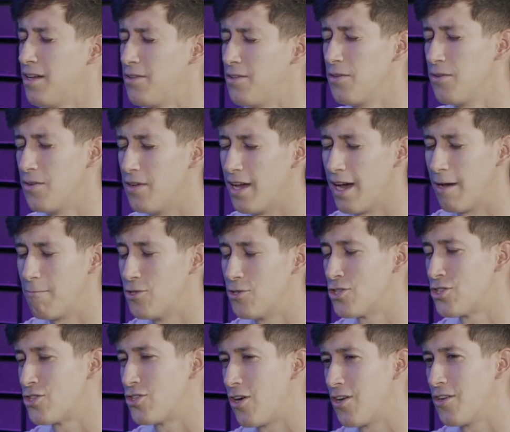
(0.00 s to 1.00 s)
"Dude, I'm
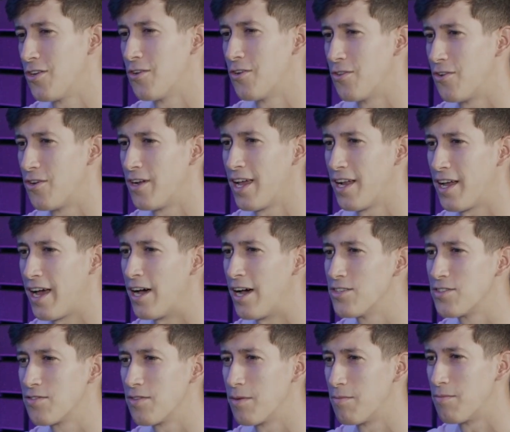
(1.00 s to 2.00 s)
just starting to learn how to
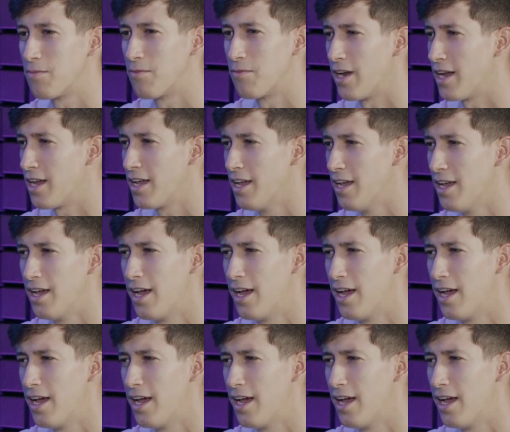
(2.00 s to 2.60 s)
house flip, right?"